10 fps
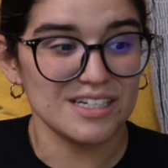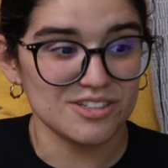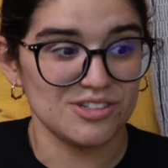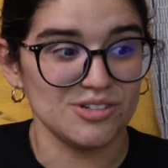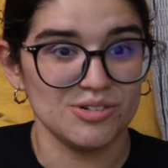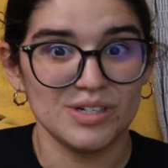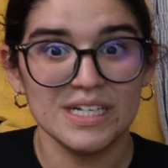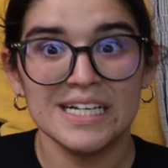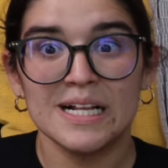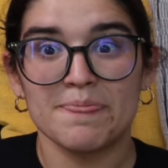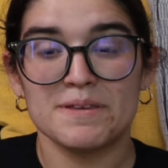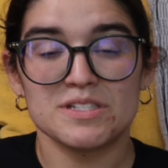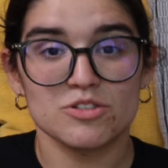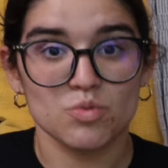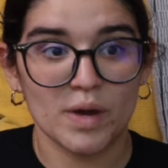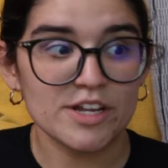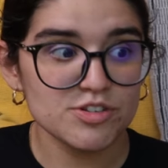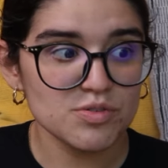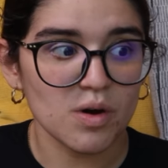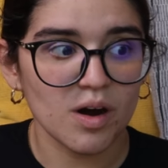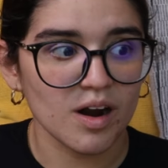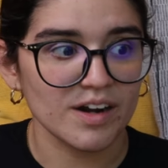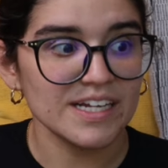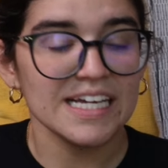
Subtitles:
this, dude. This is way too hard.